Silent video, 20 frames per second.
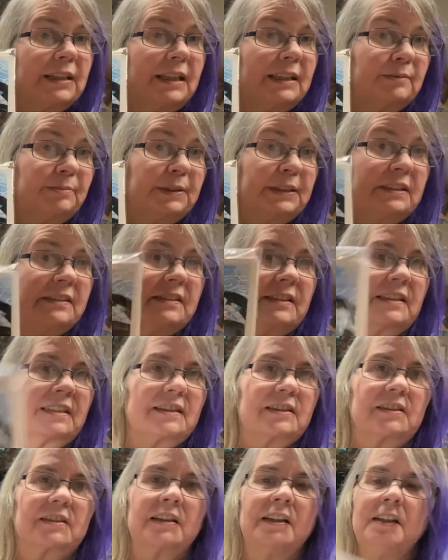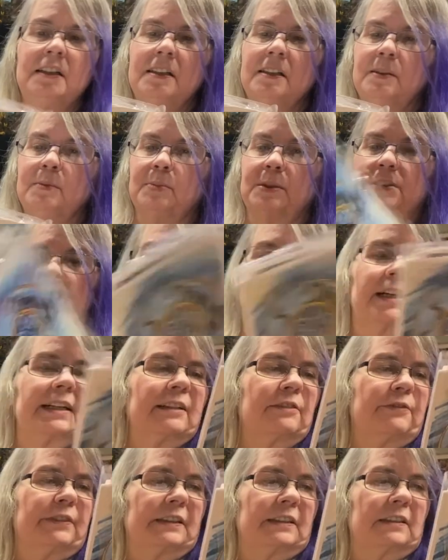NPCs, but the
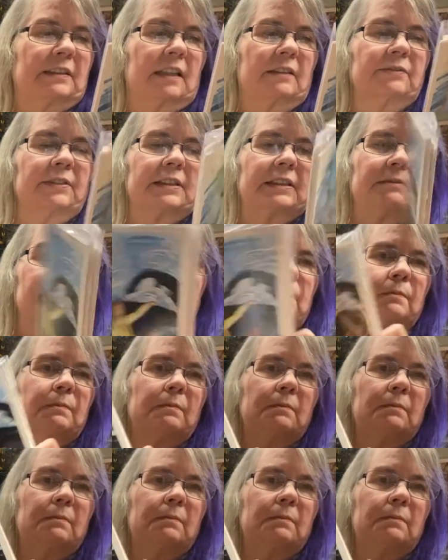dragon fell in love with him.